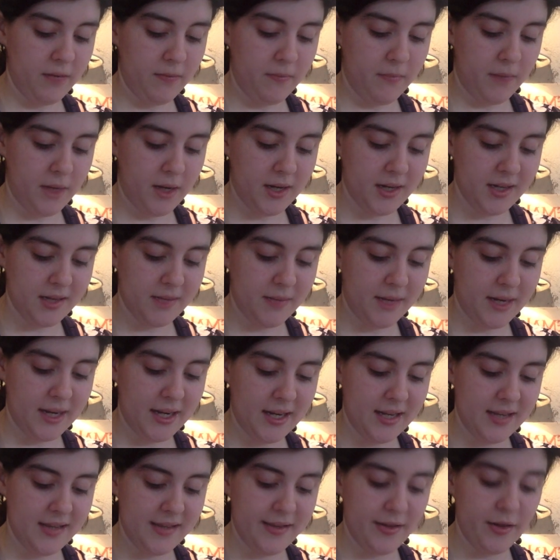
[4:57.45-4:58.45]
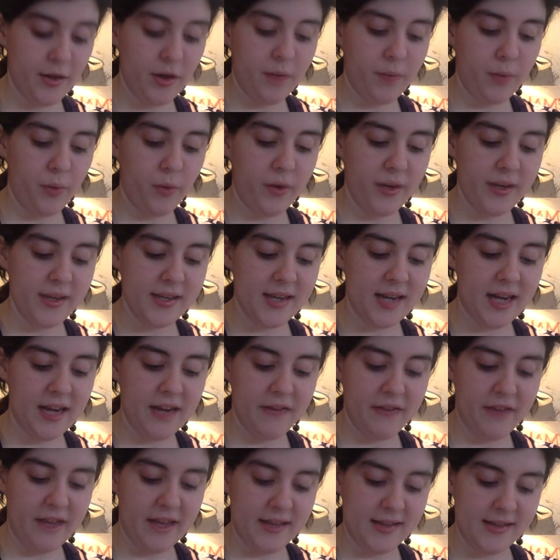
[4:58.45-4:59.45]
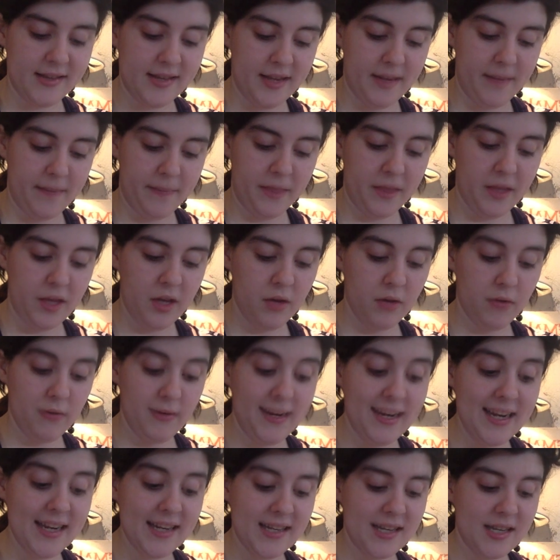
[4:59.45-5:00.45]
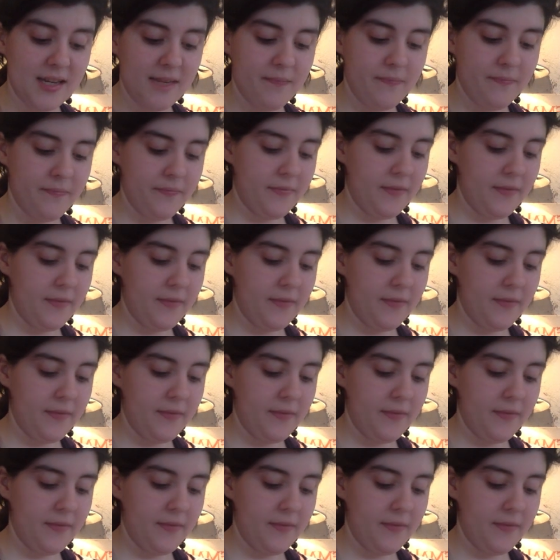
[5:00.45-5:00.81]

marks my zero point, I fancy. Read it.